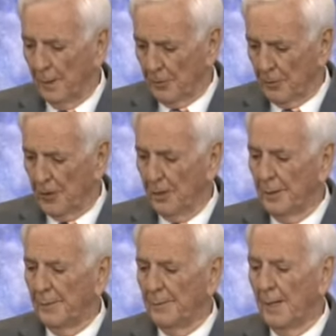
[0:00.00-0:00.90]
Number
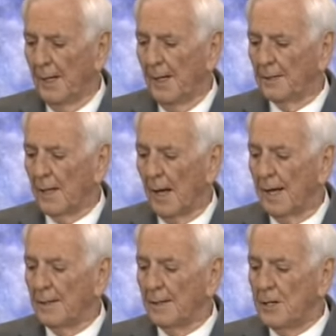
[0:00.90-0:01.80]
two, it's
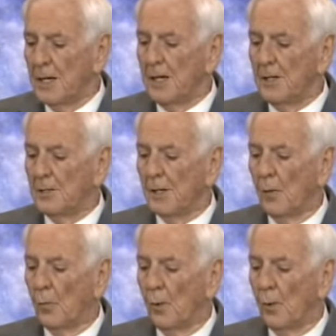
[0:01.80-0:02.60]
like yeast.